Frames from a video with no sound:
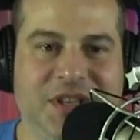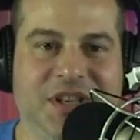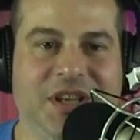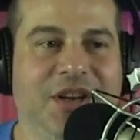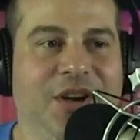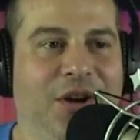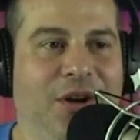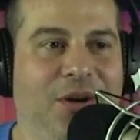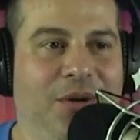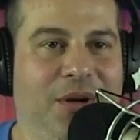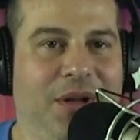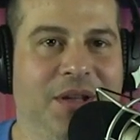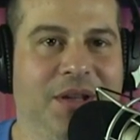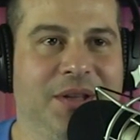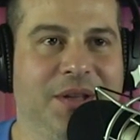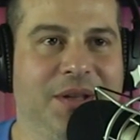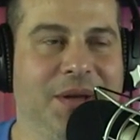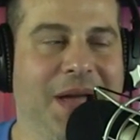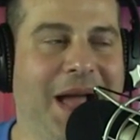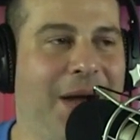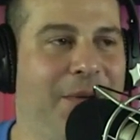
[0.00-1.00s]
you know,
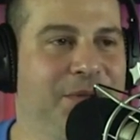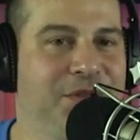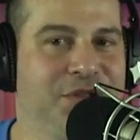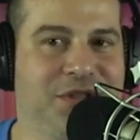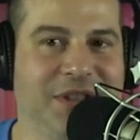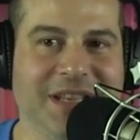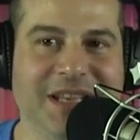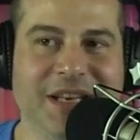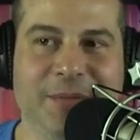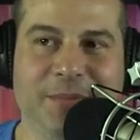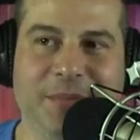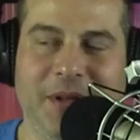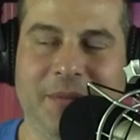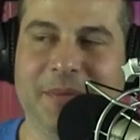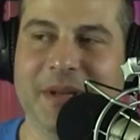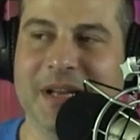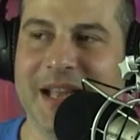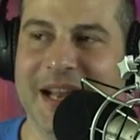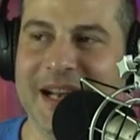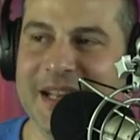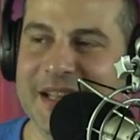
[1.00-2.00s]
I was thinking about, I'm
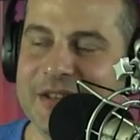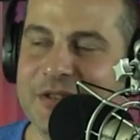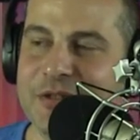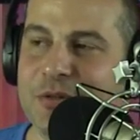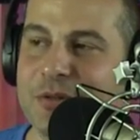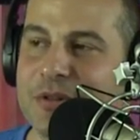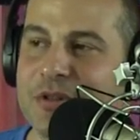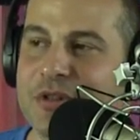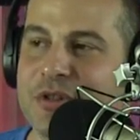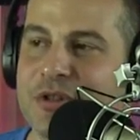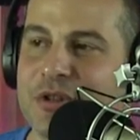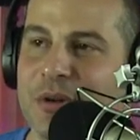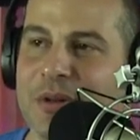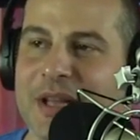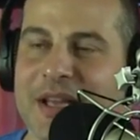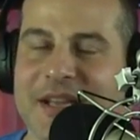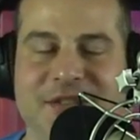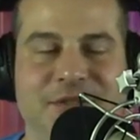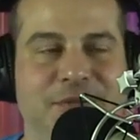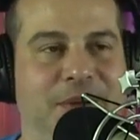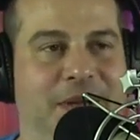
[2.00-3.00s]
like, I didn't do this show
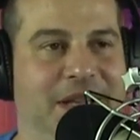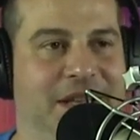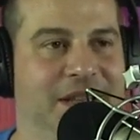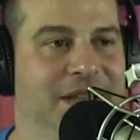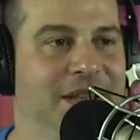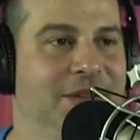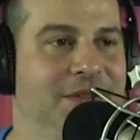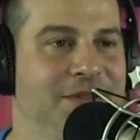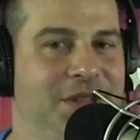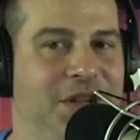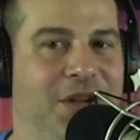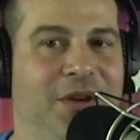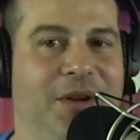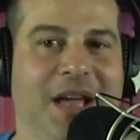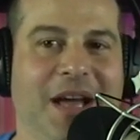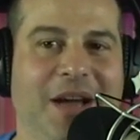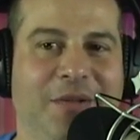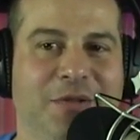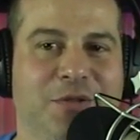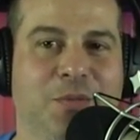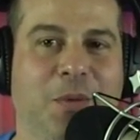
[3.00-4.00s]
last week. And then I was like, oh,
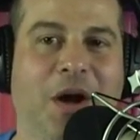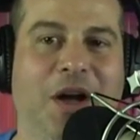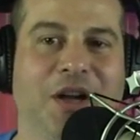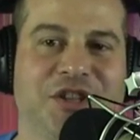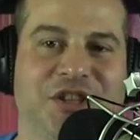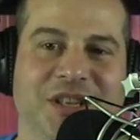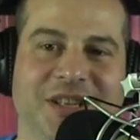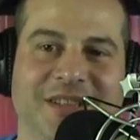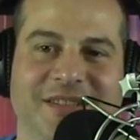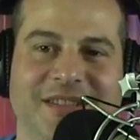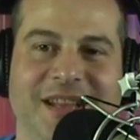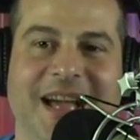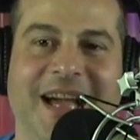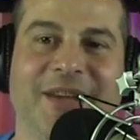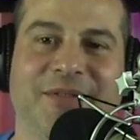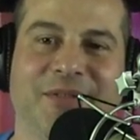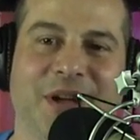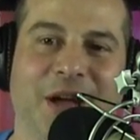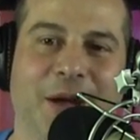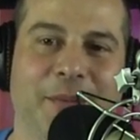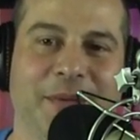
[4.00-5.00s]
yeah, I was watching it
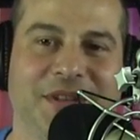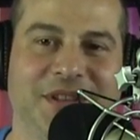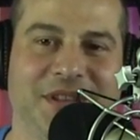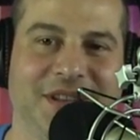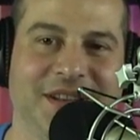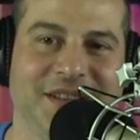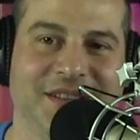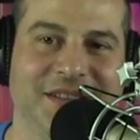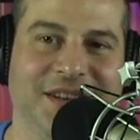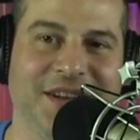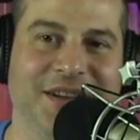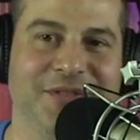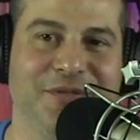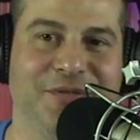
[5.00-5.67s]
live, commenting on, on